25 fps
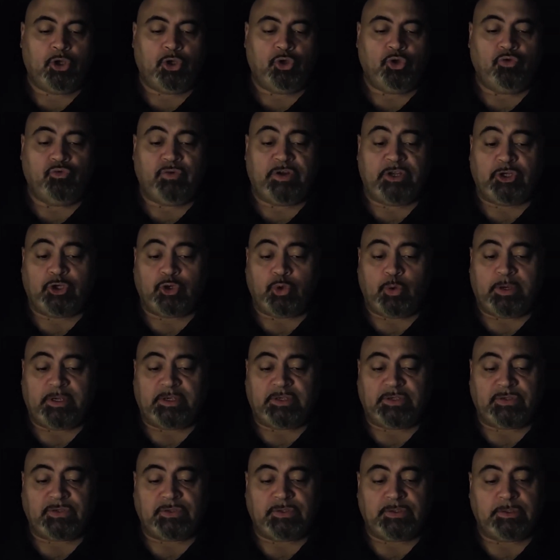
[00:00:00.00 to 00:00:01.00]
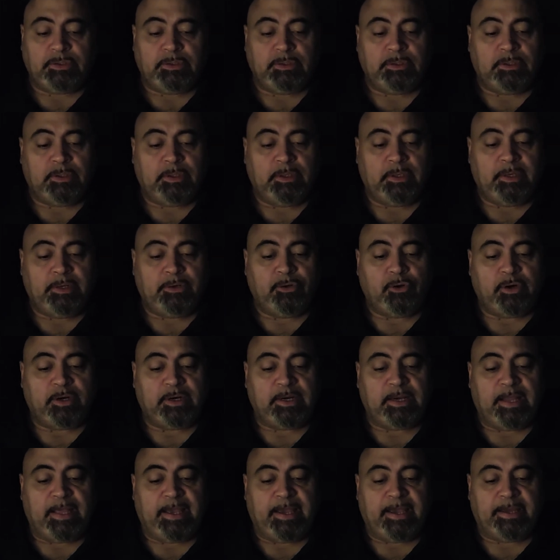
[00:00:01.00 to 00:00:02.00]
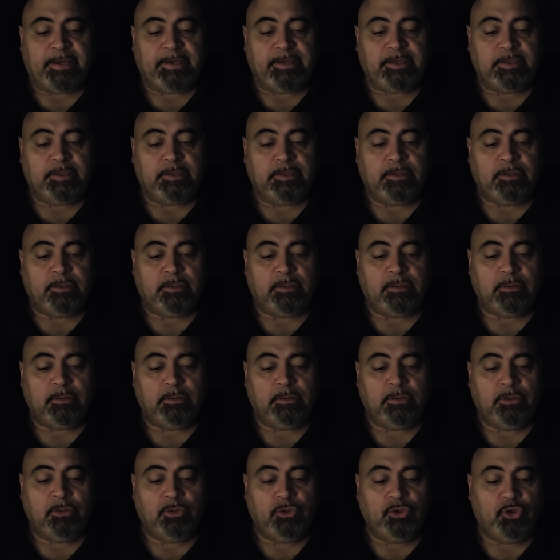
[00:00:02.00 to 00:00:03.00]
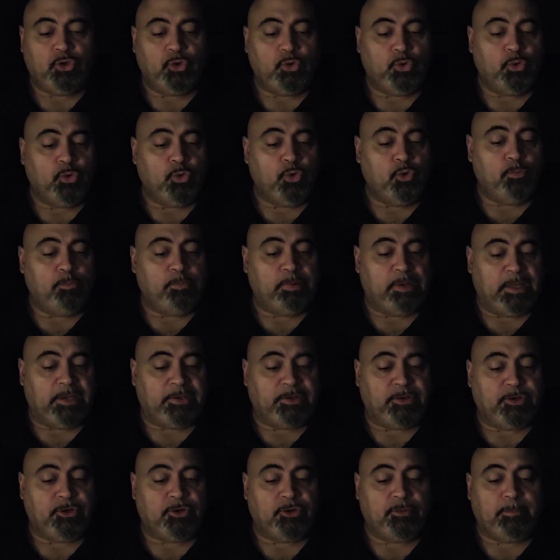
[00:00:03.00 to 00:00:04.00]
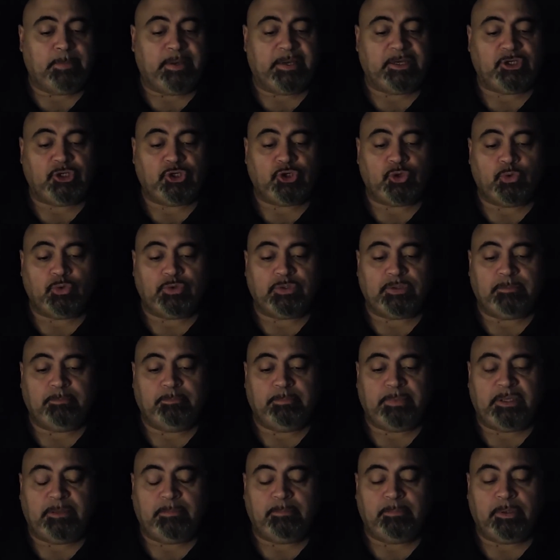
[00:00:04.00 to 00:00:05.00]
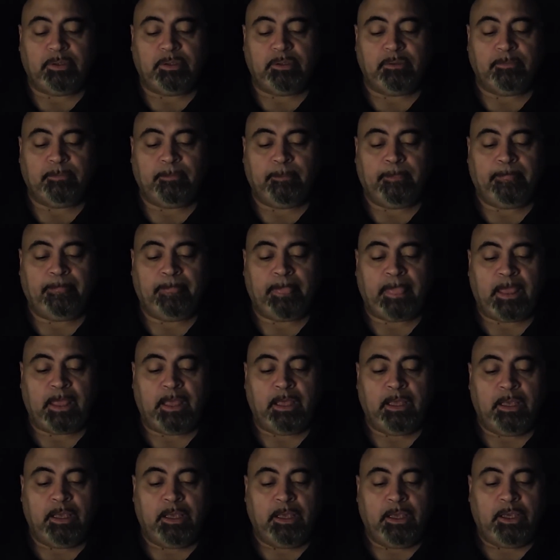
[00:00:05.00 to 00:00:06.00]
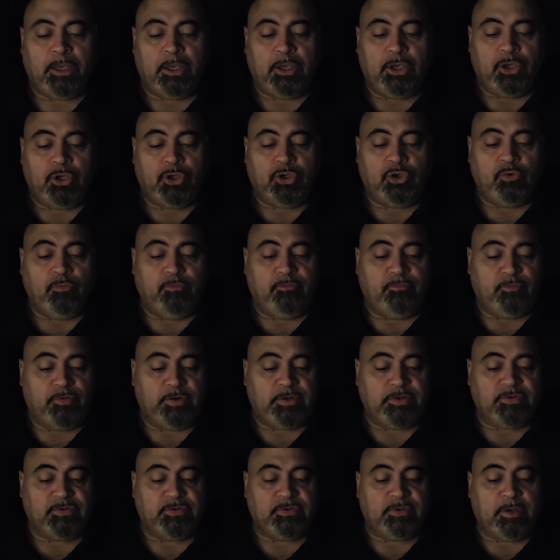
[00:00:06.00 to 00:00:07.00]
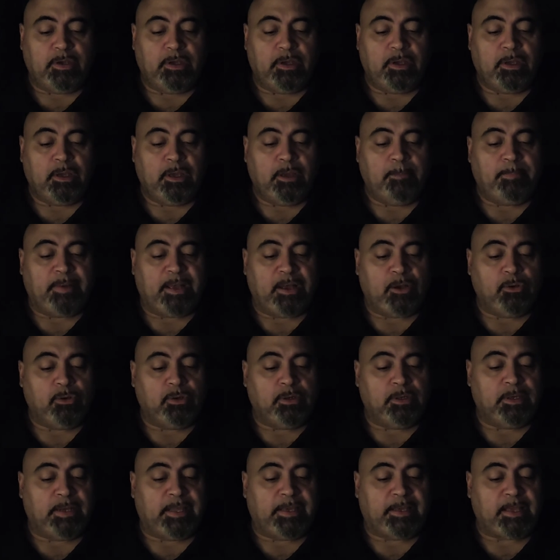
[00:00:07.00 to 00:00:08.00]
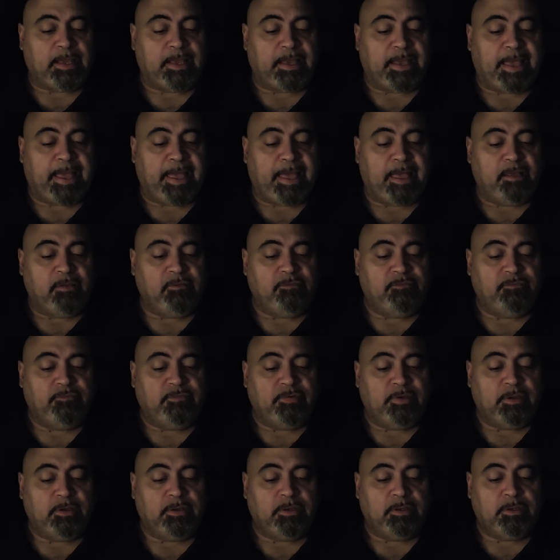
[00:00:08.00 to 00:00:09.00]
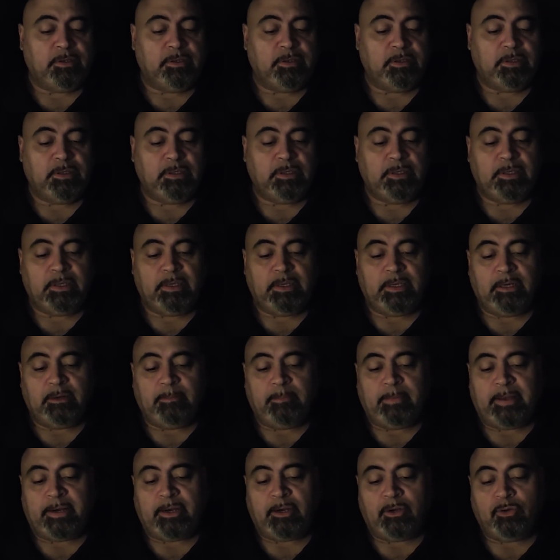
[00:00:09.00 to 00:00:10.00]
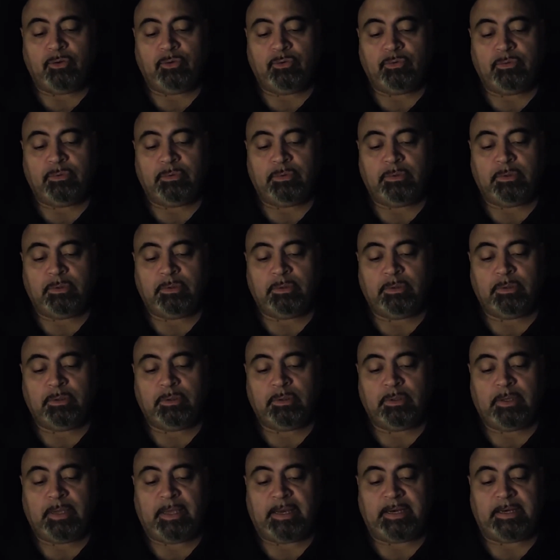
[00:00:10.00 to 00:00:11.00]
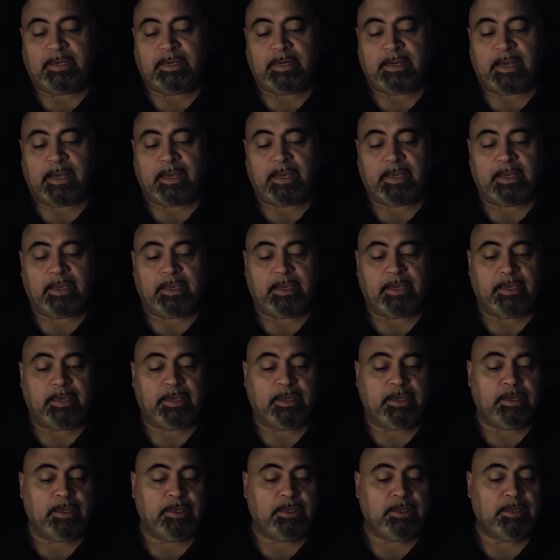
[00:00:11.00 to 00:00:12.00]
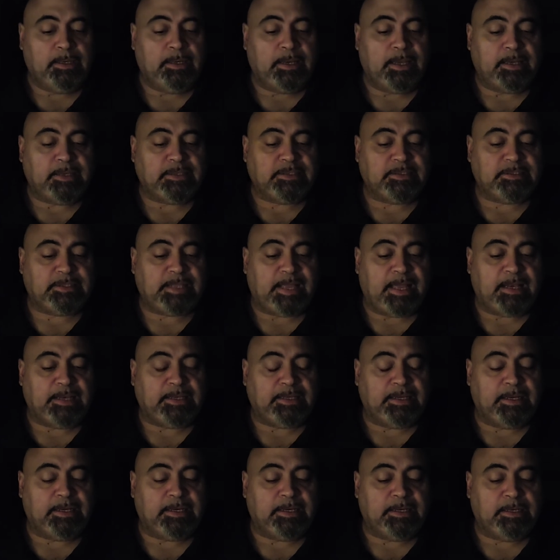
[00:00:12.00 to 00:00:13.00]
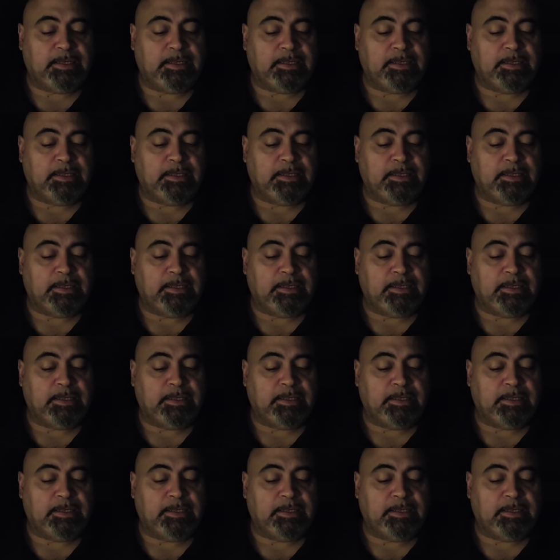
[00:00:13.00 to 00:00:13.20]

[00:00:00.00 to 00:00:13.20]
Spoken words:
You rejoice and are glad, you who plunder my chosen people. You frisk calf in a meadow and nigh like a stallion.